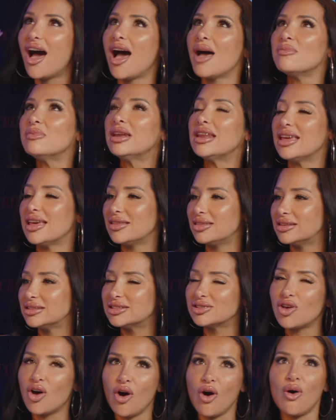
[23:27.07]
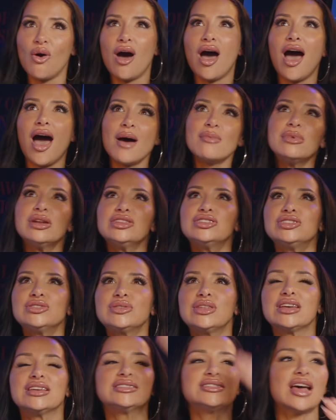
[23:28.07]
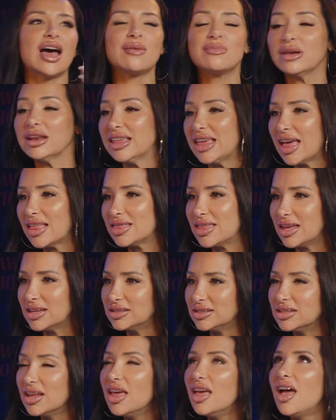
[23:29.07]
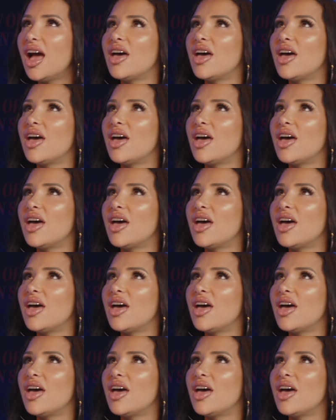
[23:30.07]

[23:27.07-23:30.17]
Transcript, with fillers: I'm going to hit this goal. I'm going to do this. I'm going to get this.